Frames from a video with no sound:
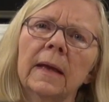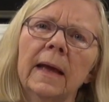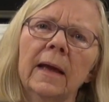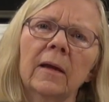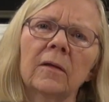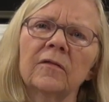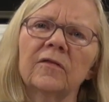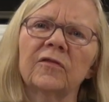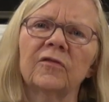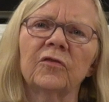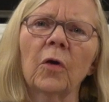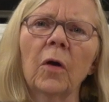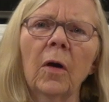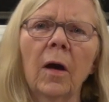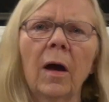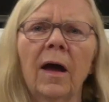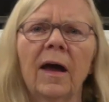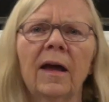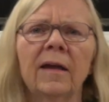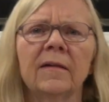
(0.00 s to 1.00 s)
Hell's
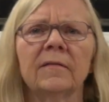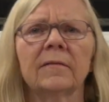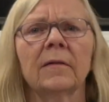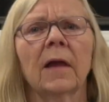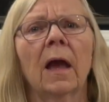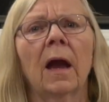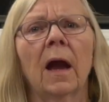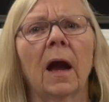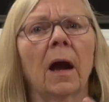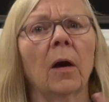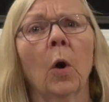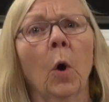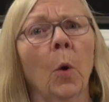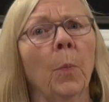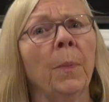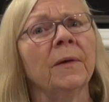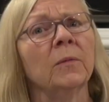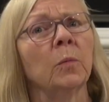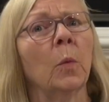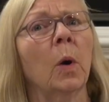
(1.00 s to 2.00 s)
jaws are
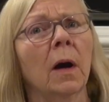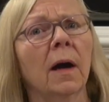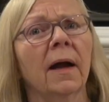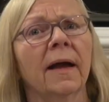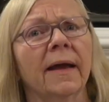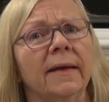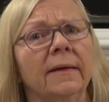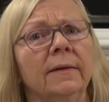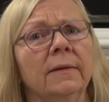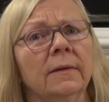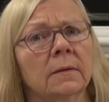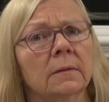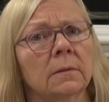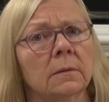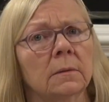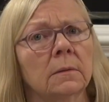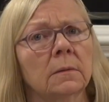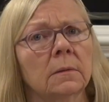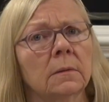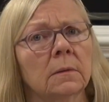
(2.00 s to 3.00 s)
open wide
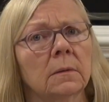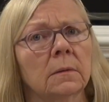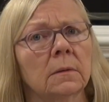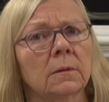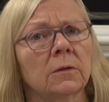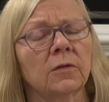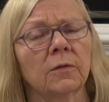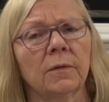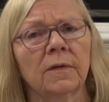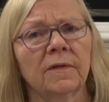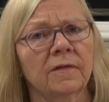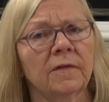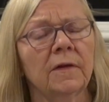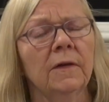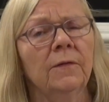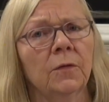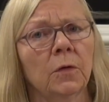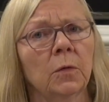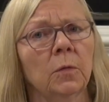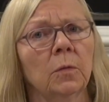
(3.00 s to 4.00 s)
to
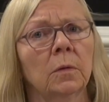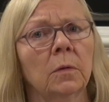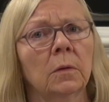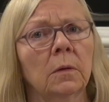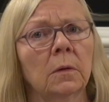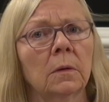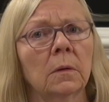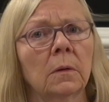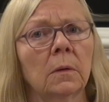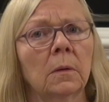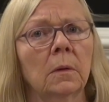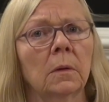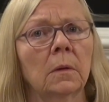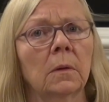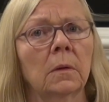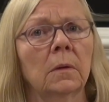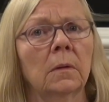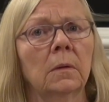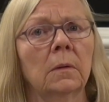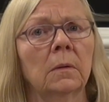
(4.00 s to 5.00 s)
receive you
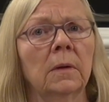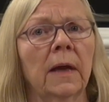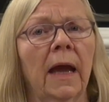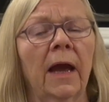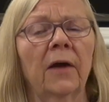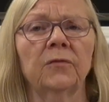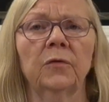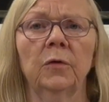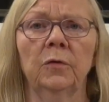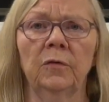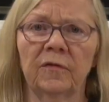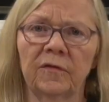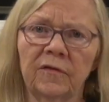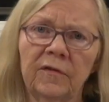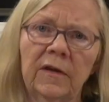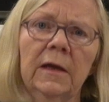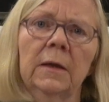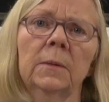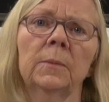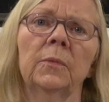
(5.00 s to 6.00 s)
after you
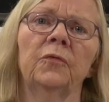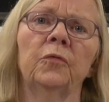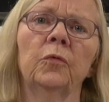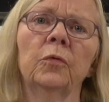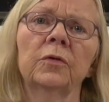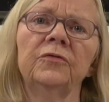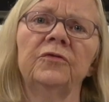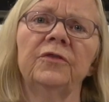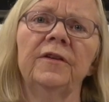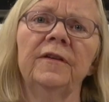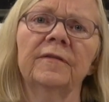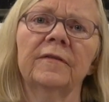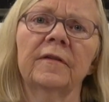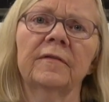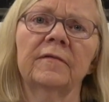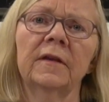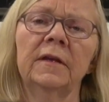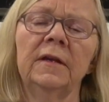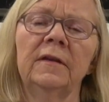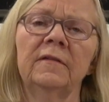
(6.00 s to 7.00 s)
stand before
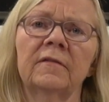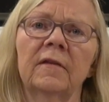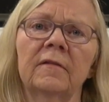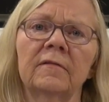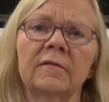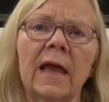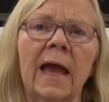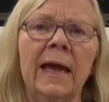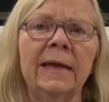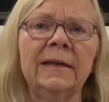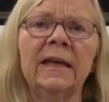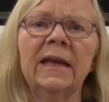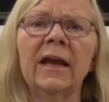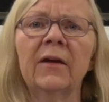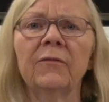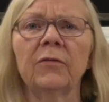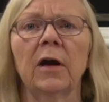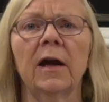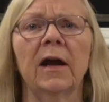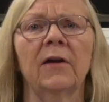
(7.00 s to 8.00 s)
Jesus and he says, I
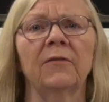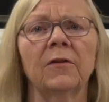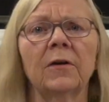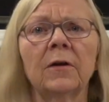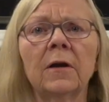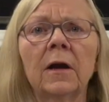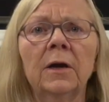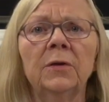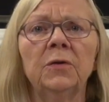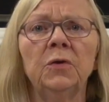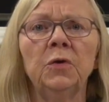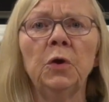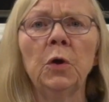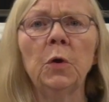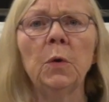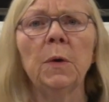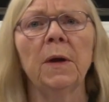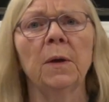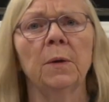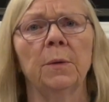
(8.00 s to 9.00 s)
never ever
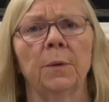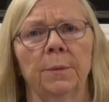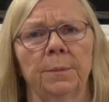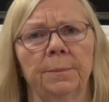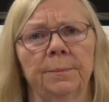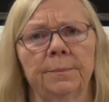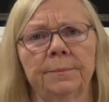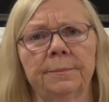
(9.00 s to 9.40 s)
knew you.